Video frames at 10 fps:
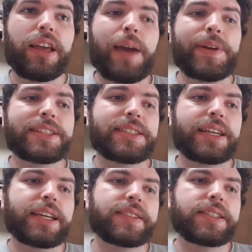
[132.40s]
I made a
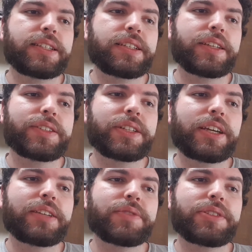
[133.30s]
steak quesadilla
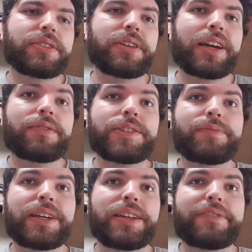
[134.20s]
yesterday and it was good. I
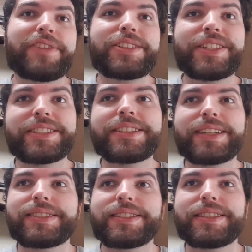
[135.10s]
also made a fried chicken
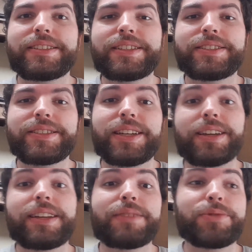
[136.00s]
quesadilla
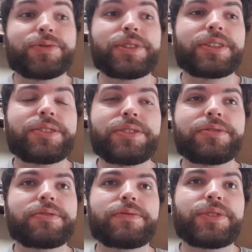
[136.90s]
yesterday and it was really good
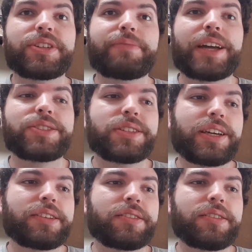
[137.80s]
too, if you can imagine
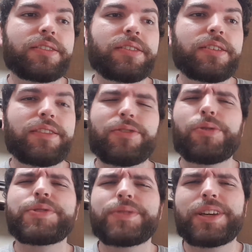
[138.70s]
that. Of
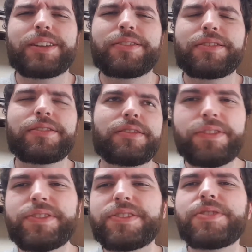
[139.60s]
course you can.
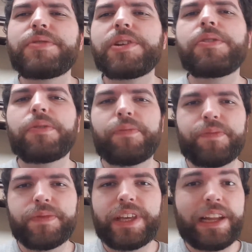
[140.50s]
You just do you.
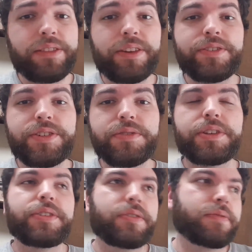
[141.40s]
Get out there and do
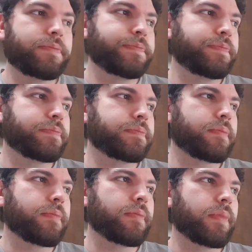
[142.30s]
you.
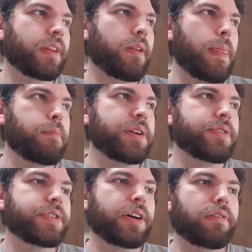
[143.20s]
Be
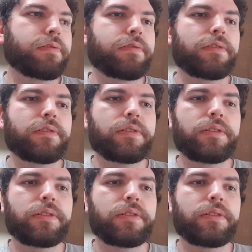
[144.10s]
yourself.